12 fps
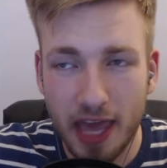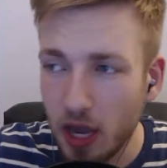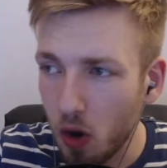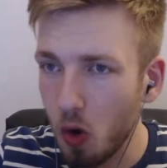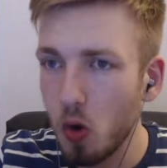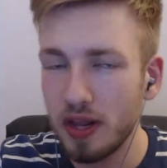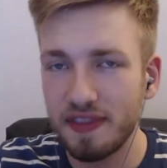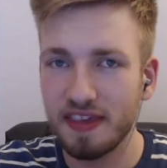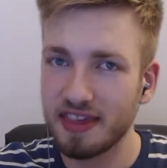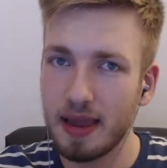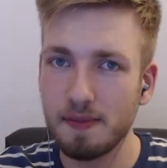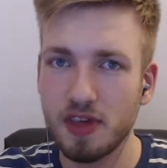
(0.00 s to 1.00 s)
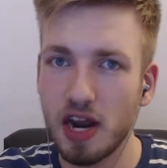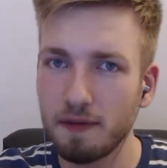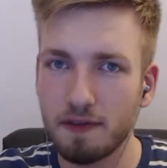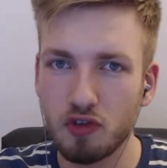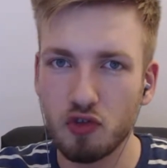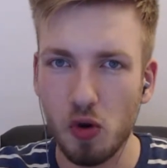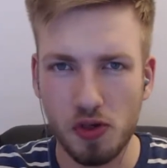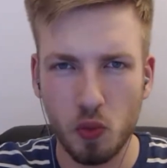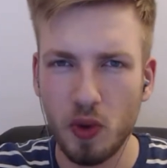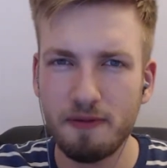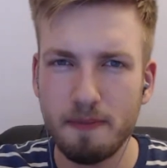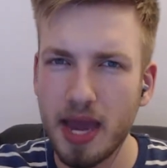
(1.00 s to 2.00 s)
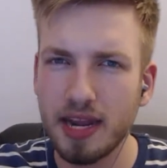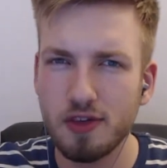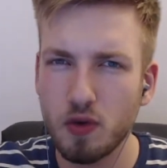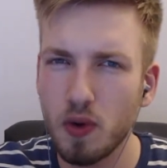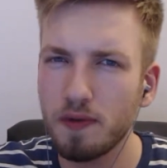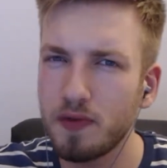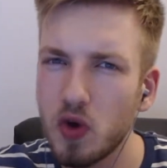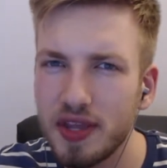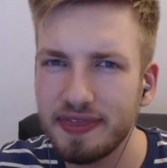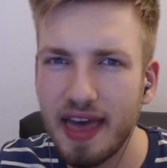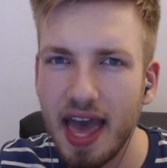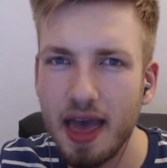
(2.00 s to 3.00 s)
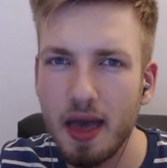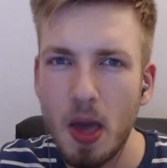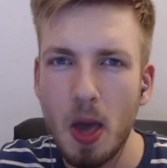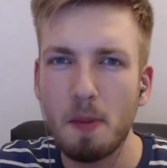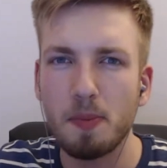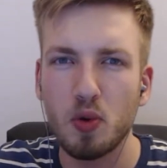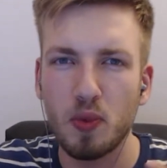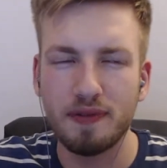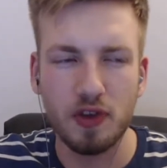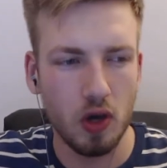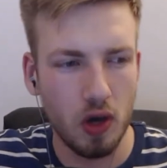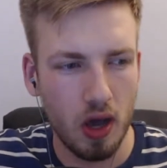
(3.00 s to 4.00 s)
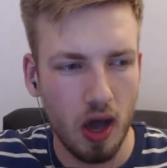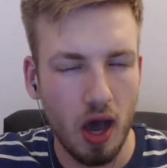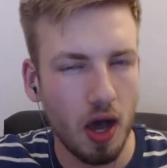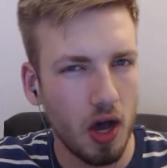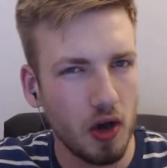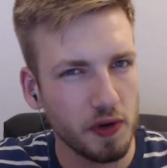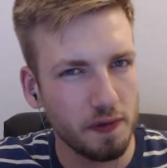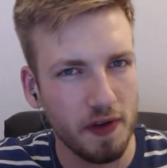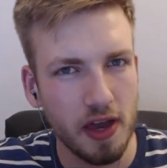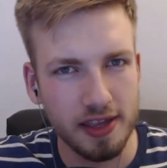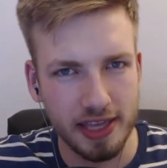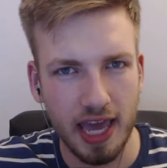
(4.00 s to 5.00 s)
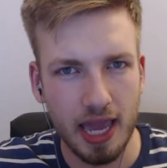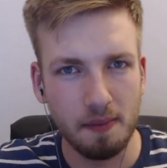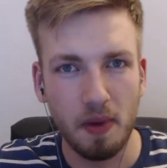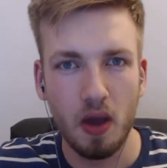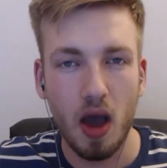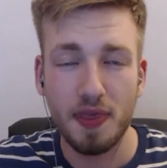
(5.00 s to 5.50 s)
They are all in the same side of the draw. So we've managed to avoid that, but we've got a harder first game.